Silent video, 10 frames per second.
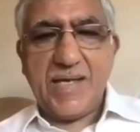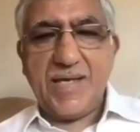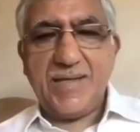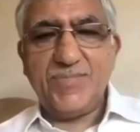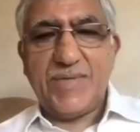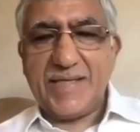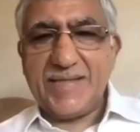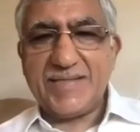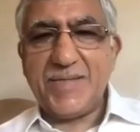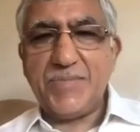I take
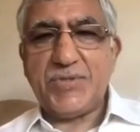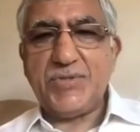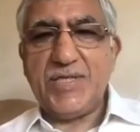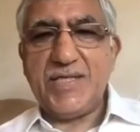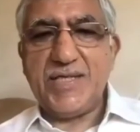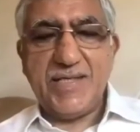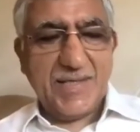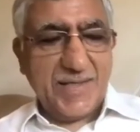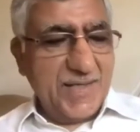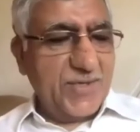this opportunity
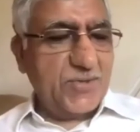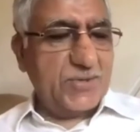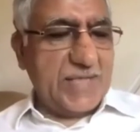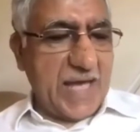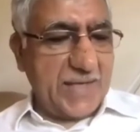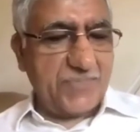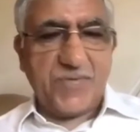to thank